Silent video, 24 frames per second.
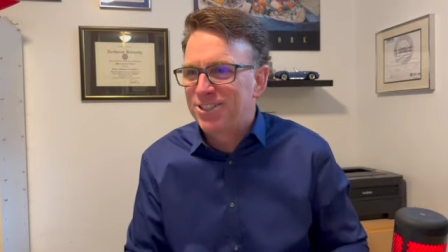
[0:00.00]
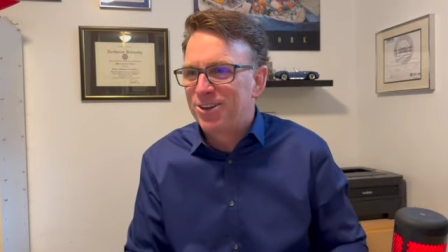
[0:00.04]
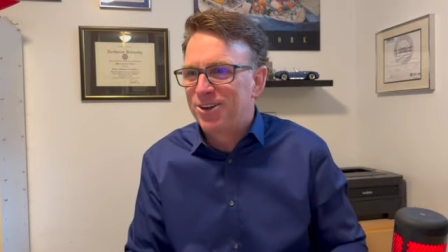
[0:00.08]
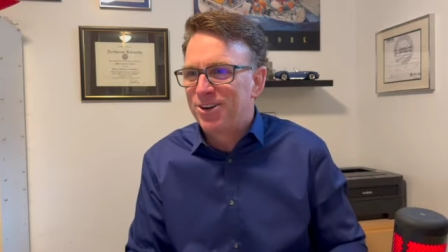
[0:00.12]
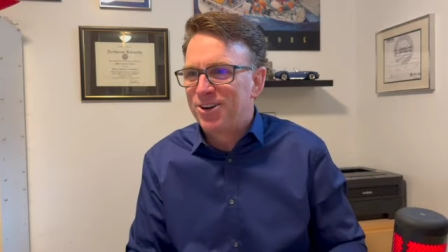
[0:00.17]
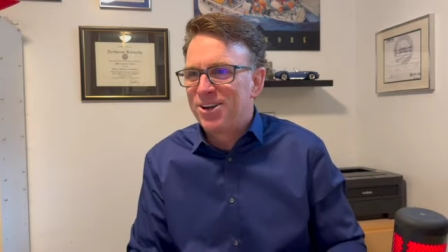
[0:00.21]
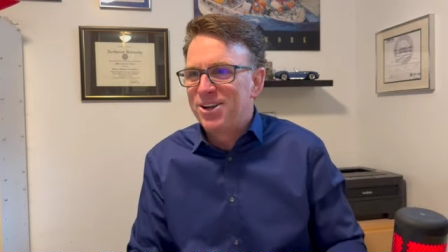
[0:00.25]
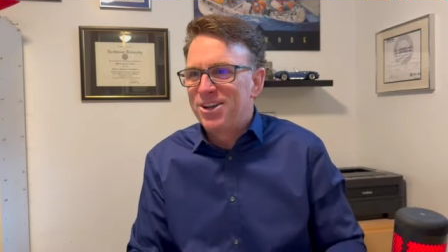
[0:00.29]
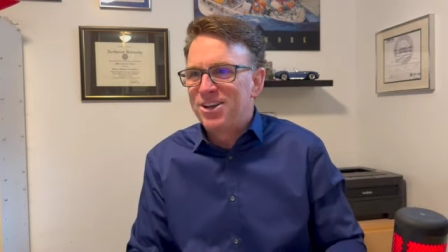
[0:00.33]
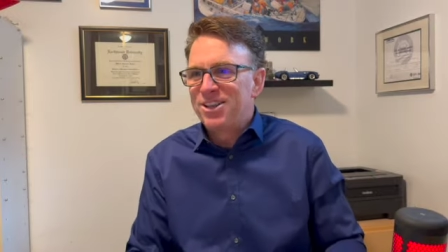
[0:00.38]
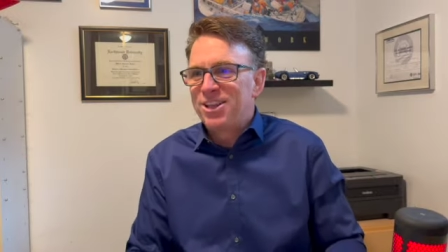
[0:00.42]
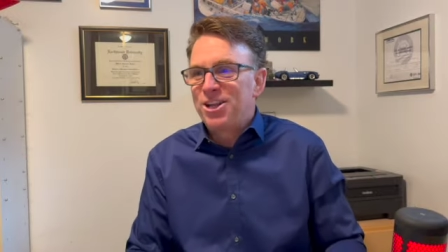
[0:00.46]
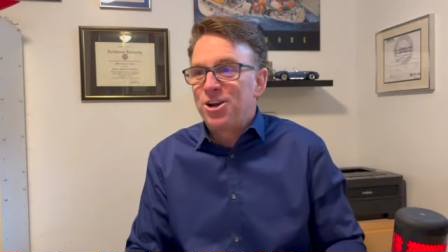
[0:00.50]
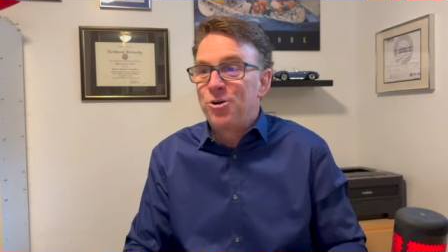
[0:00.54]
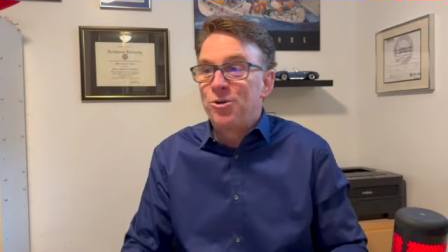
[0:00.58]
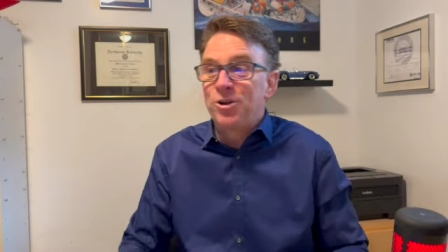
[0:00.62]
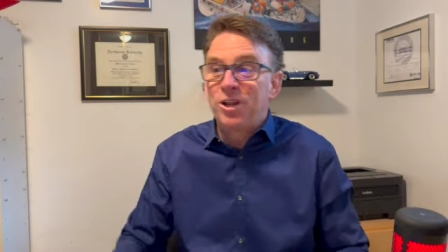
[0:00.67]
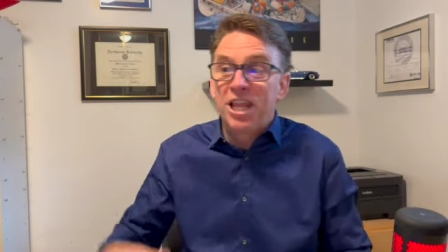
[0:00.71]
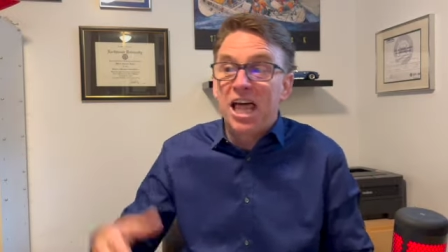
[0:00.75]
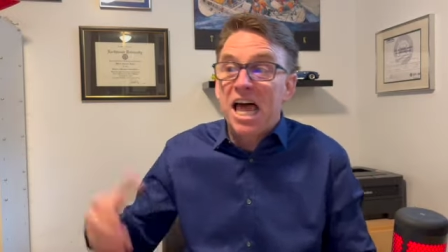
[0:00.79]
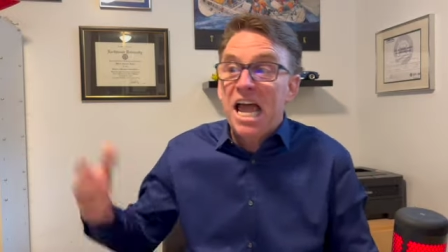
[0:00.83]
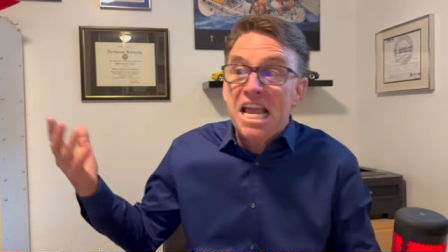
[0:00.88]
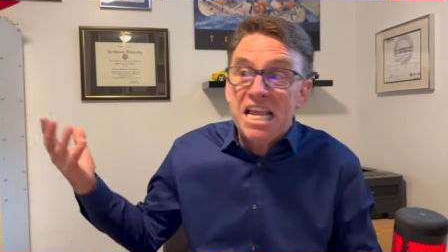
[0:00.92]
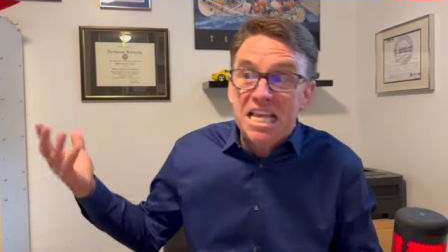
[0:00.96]
or they don't
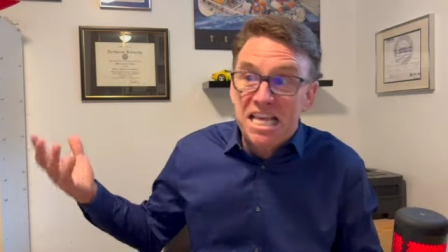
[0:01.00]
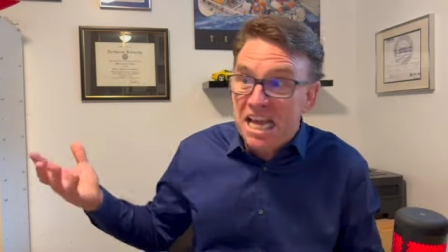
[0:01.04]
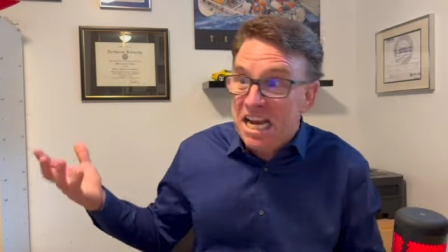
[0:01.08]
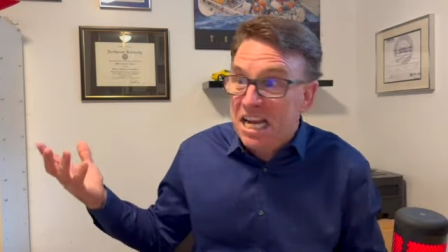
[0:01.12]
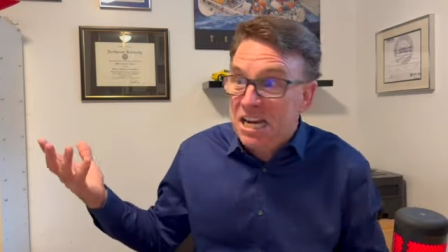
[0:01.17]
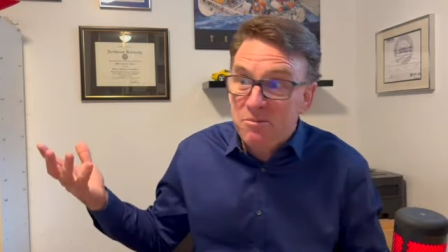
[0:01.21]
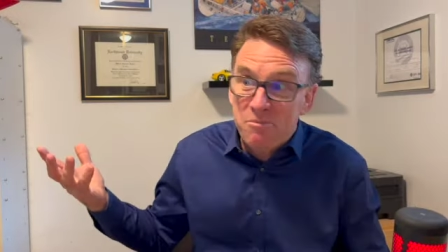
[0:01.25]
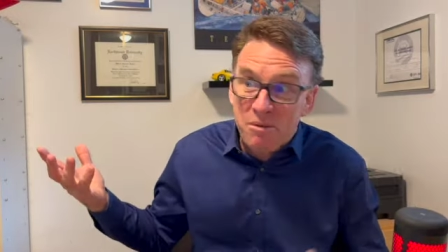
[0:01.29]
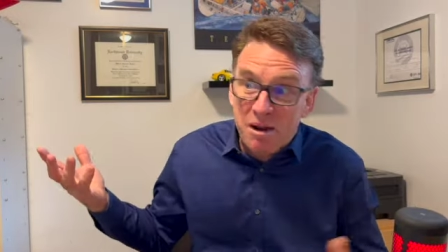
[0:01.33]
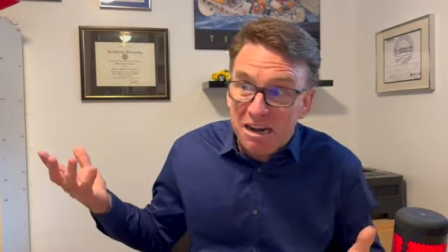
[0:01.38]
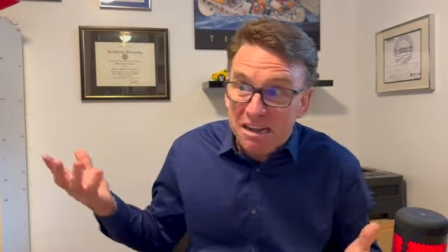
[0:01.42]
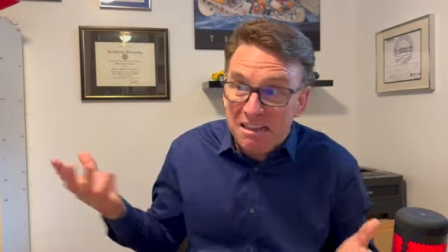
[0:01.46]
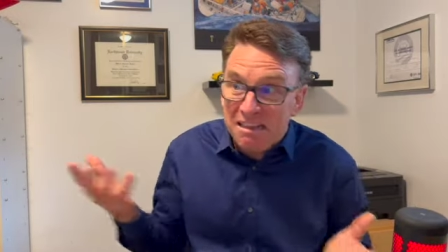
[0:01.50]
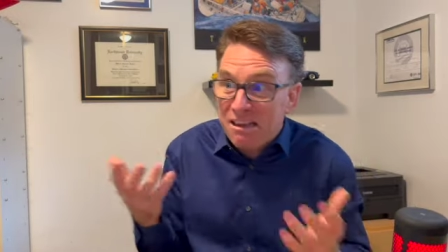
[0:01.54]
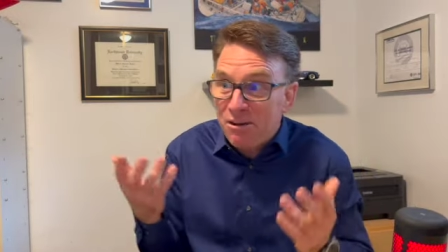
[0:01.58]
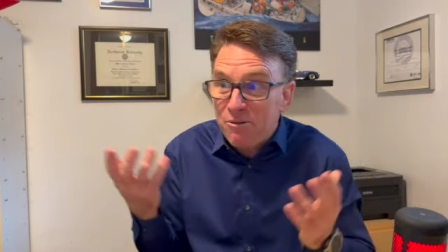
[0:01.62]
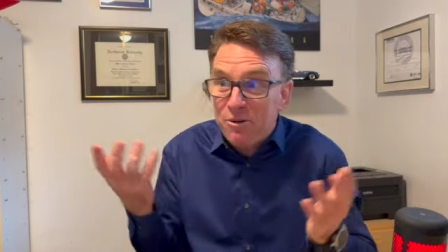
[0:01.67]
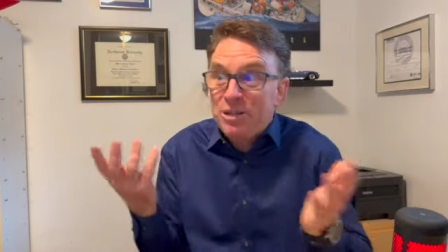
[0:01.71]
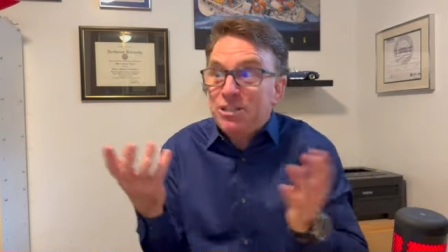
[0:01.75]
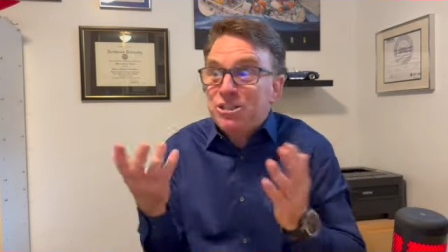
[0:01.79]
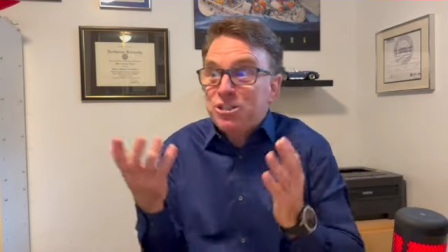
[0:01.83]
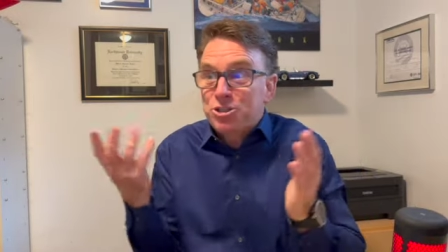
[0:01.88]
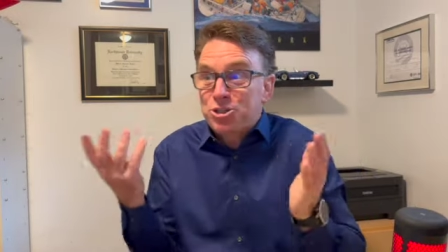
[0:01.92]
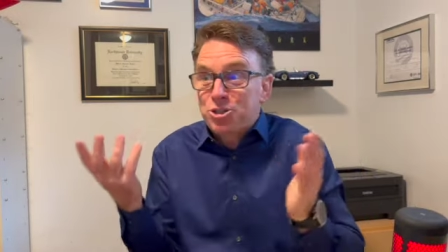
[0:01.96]
like anybody they
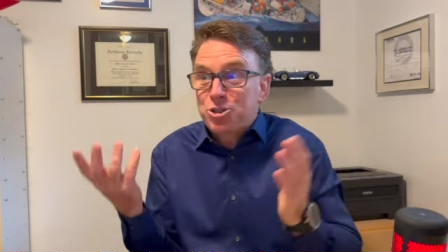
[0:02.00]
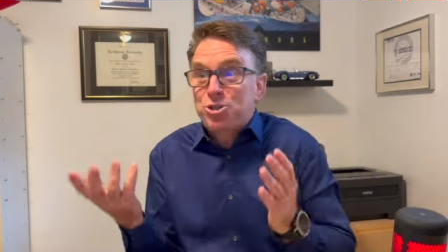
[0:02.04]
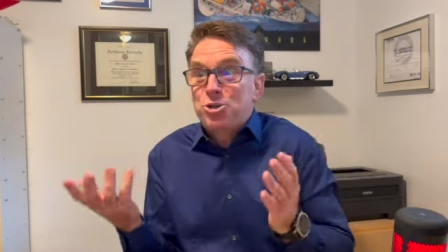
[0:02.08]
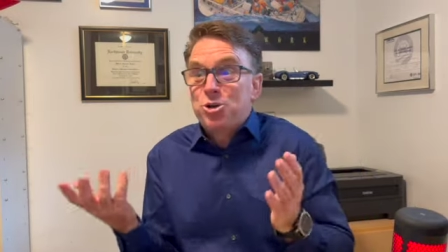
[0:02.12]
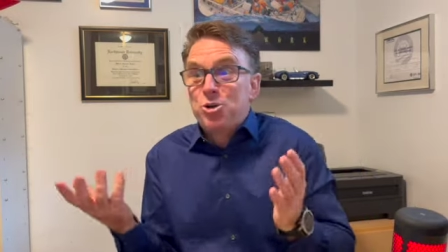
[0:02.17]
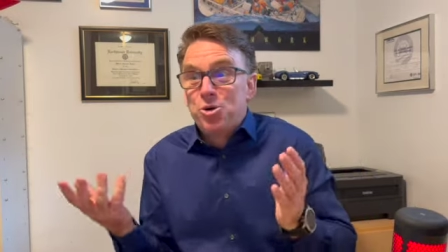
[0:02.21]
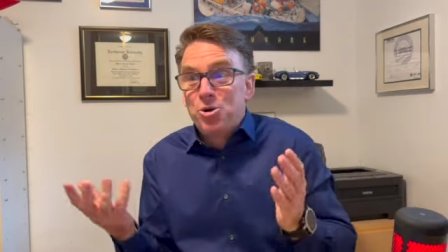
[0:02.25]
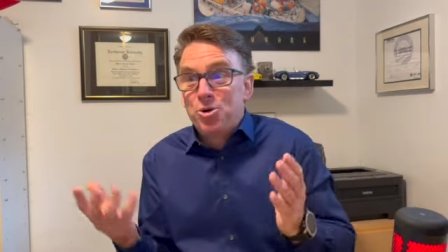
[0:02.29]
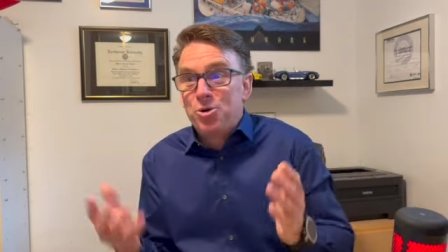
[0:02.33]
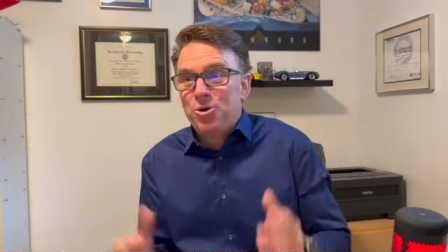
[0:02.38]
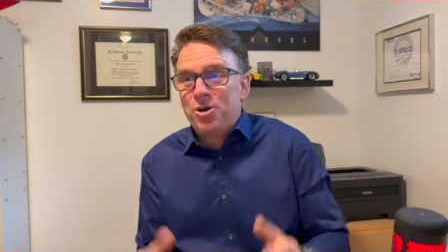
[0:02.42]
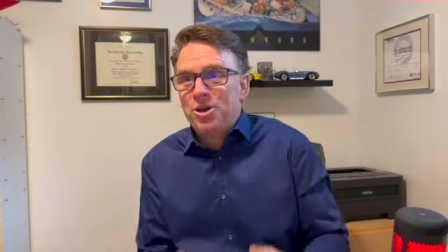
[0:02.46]
went to school